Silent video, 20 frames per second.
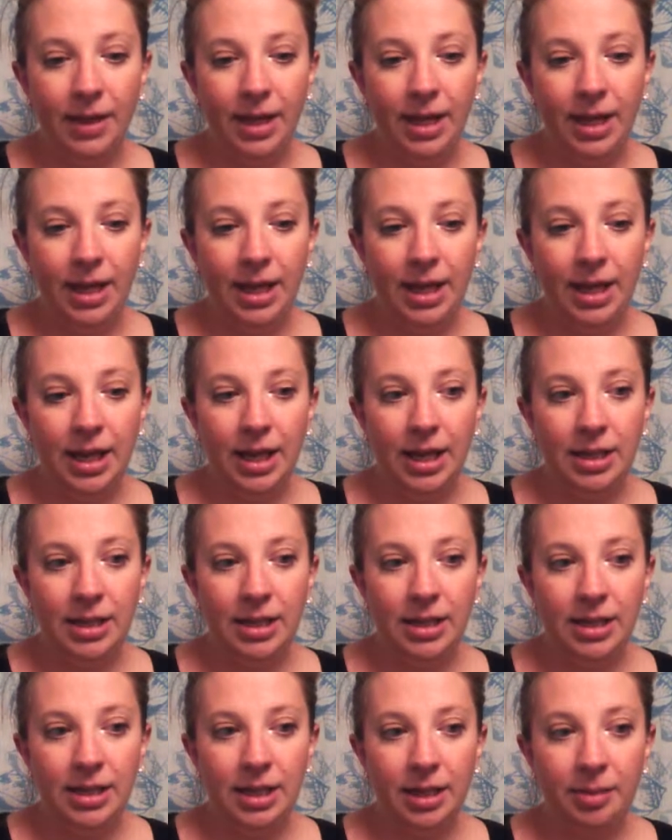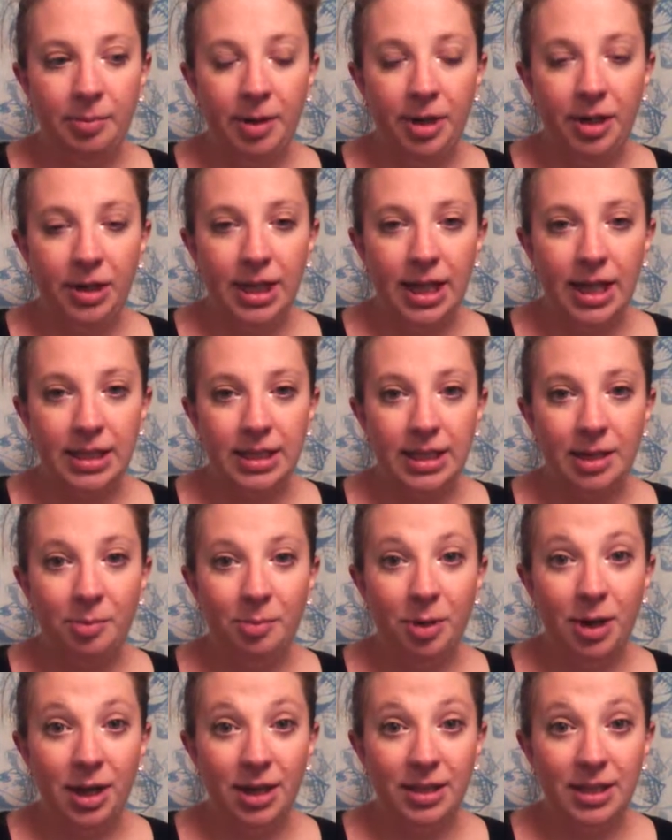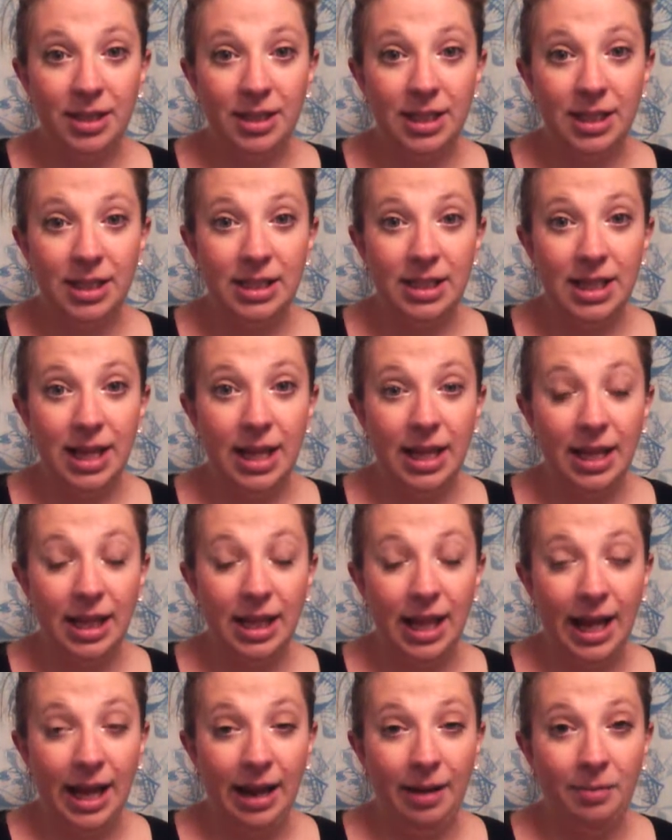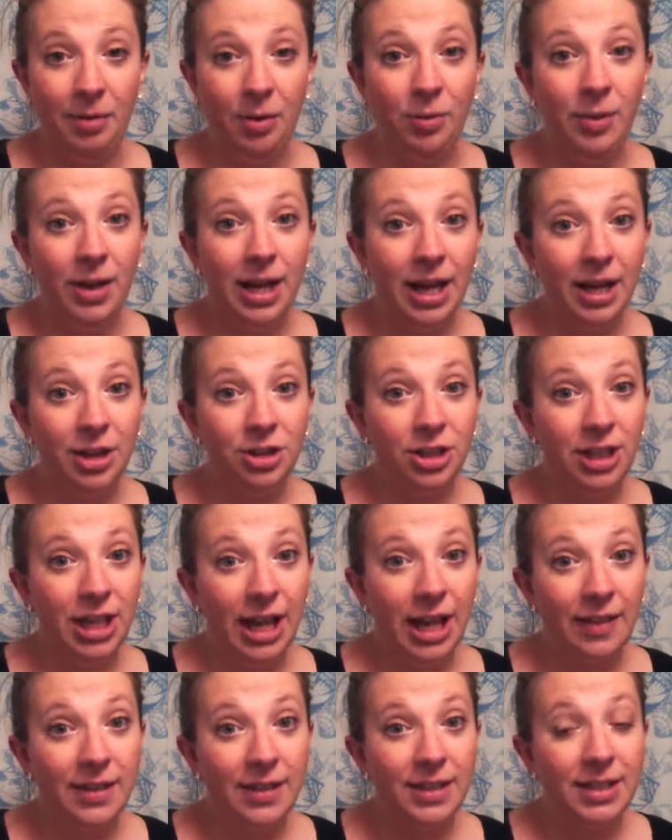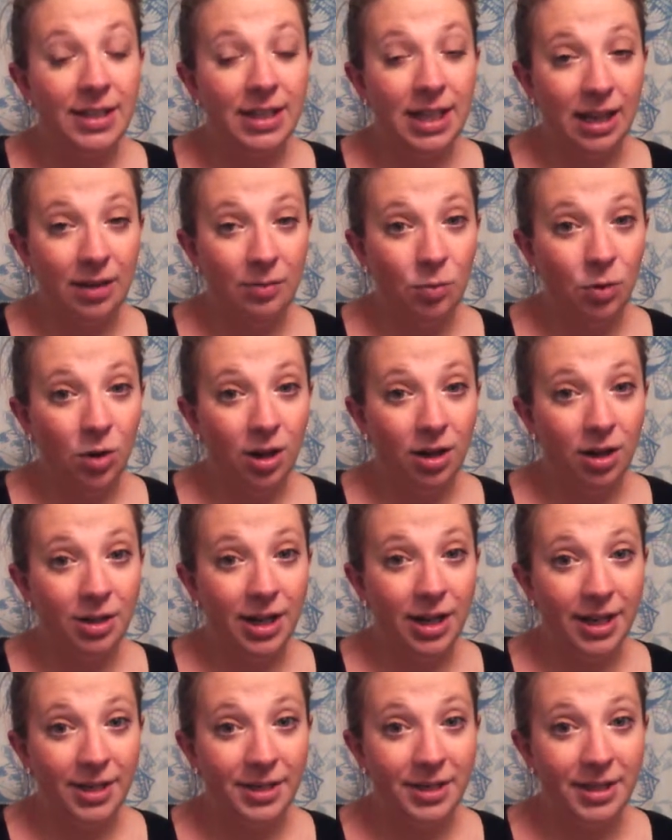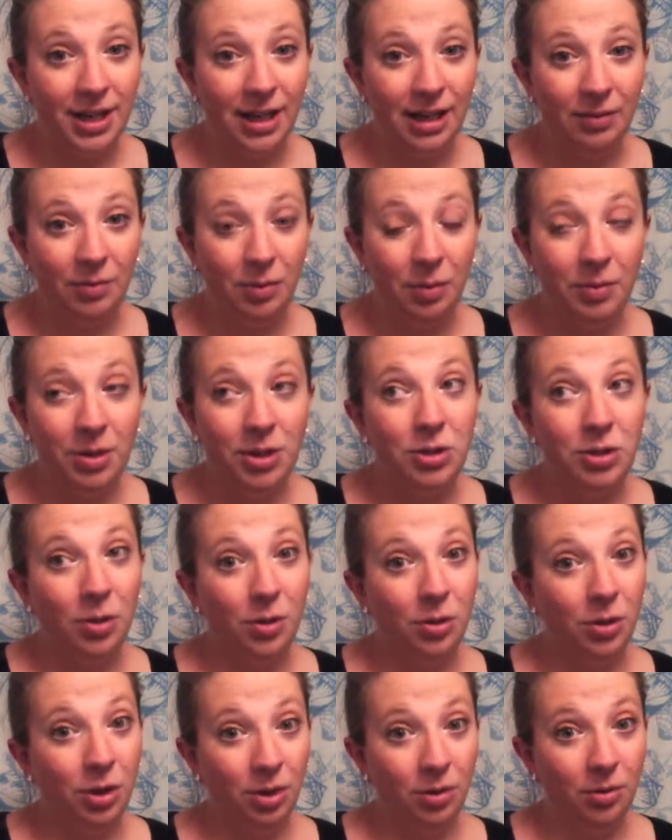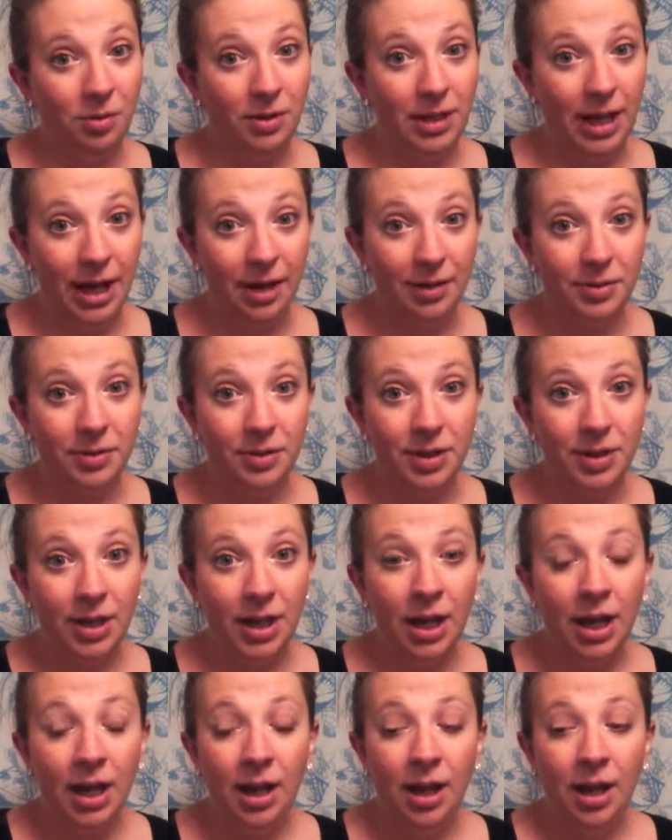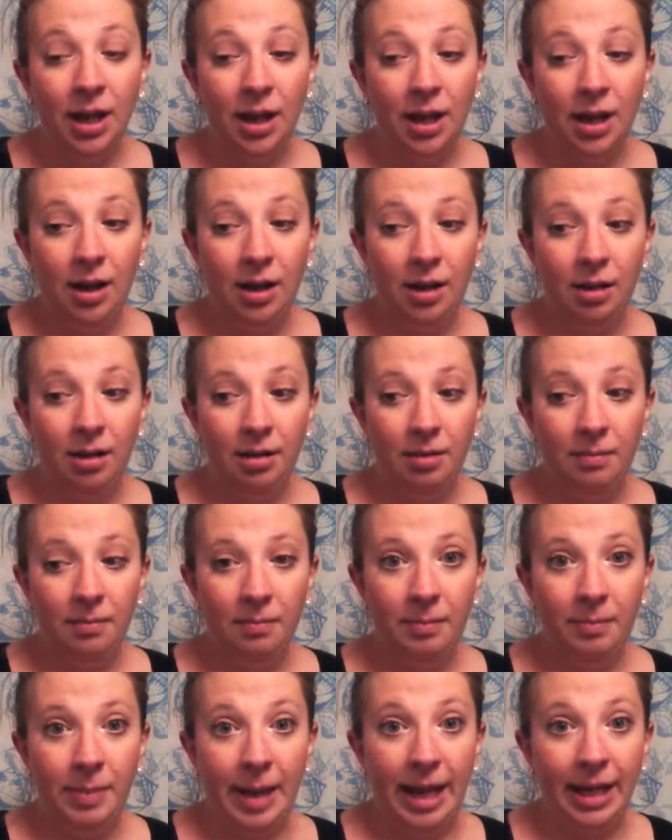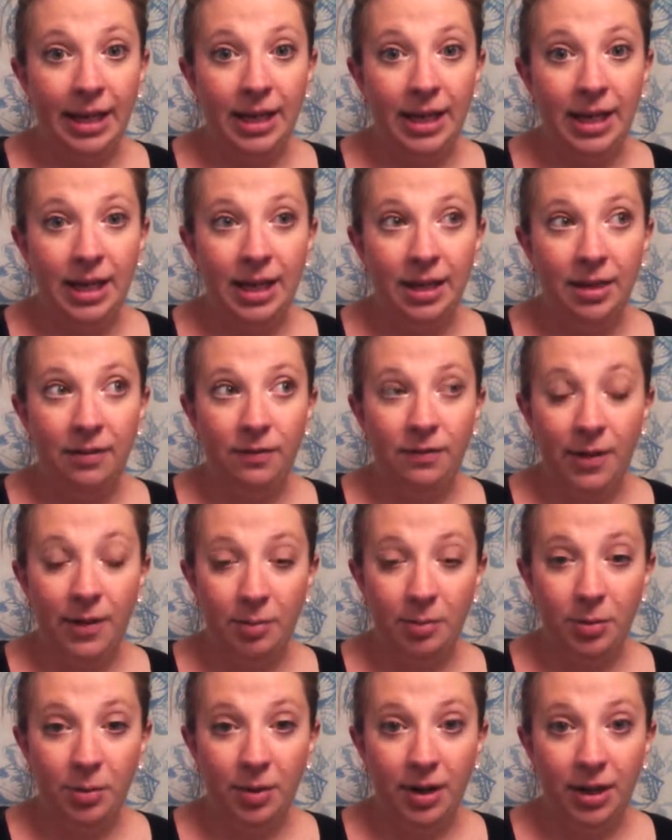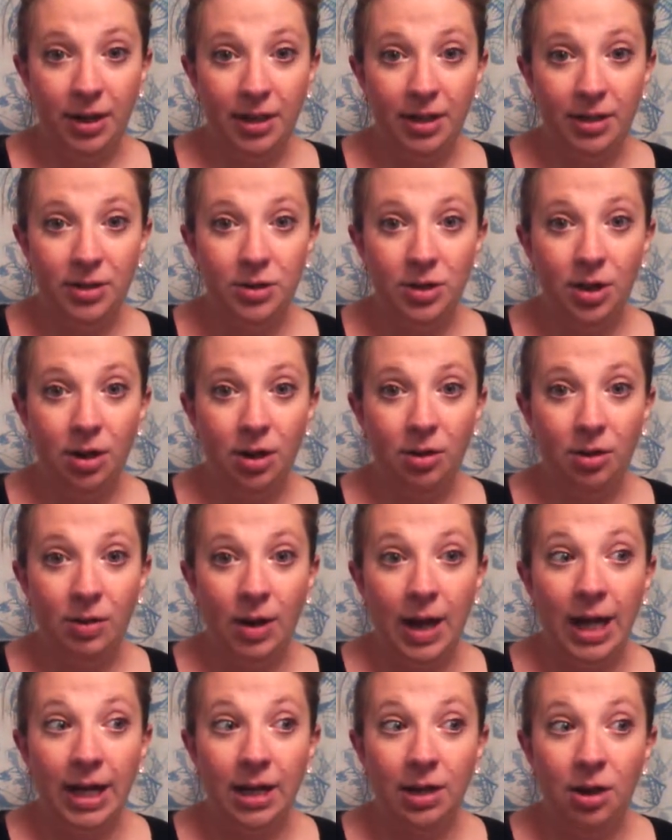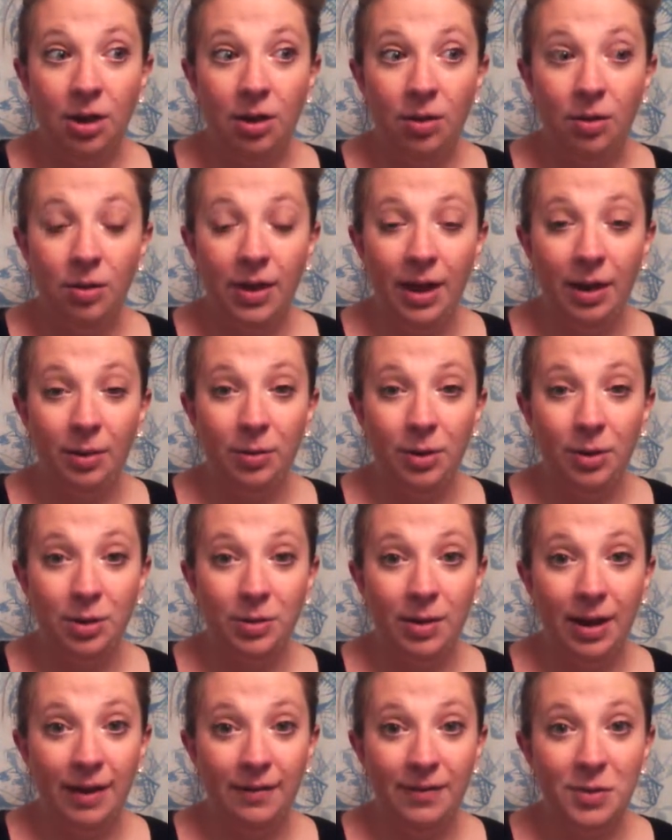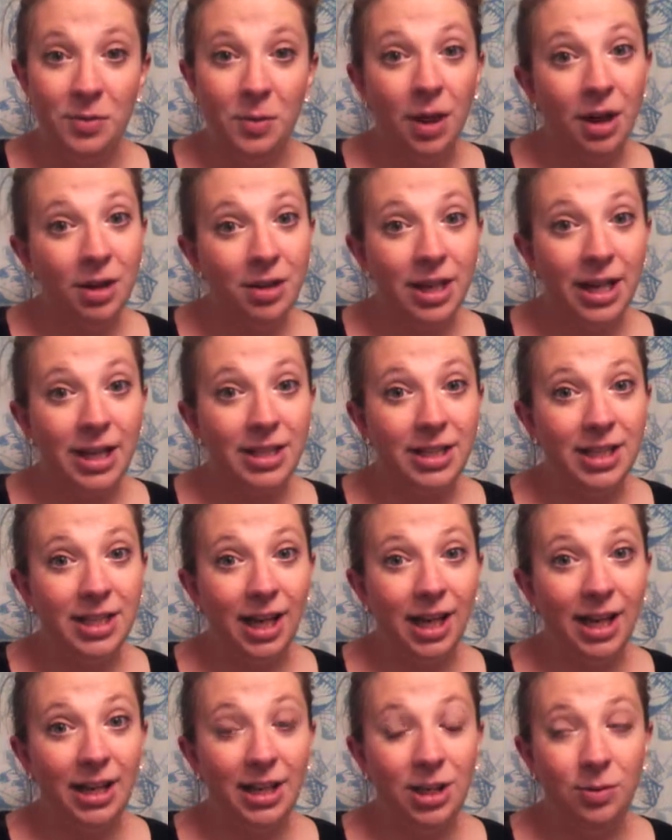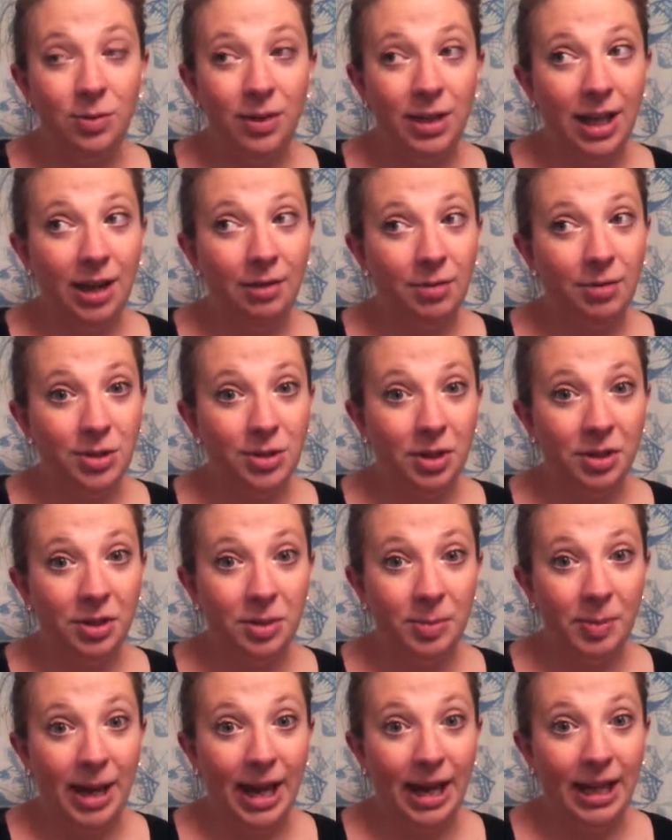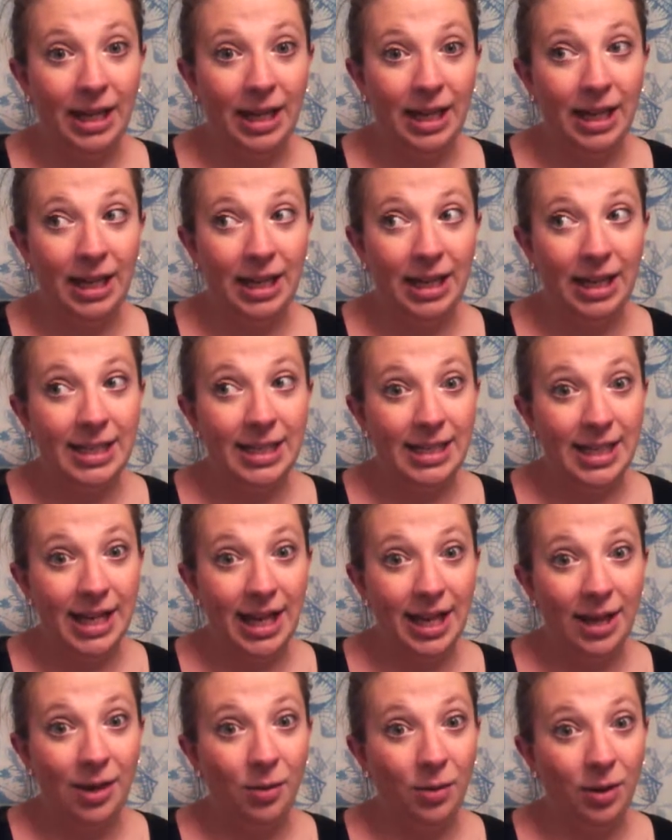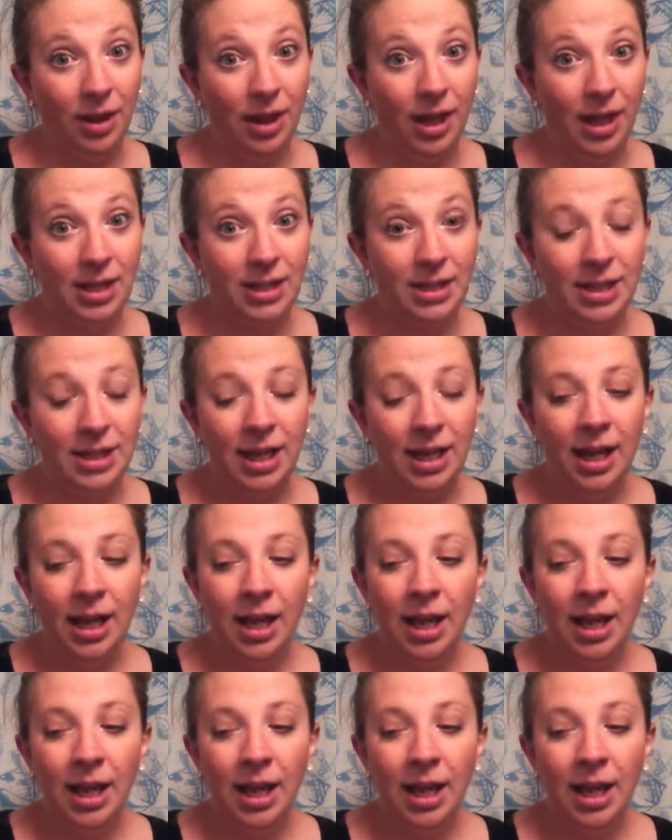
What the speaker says: And apparently it has to get processed at a state lab. Now, we actually had the same water test done when we sold our old house back in February. So I know that when you have this water test done, you can get results back in a day or less,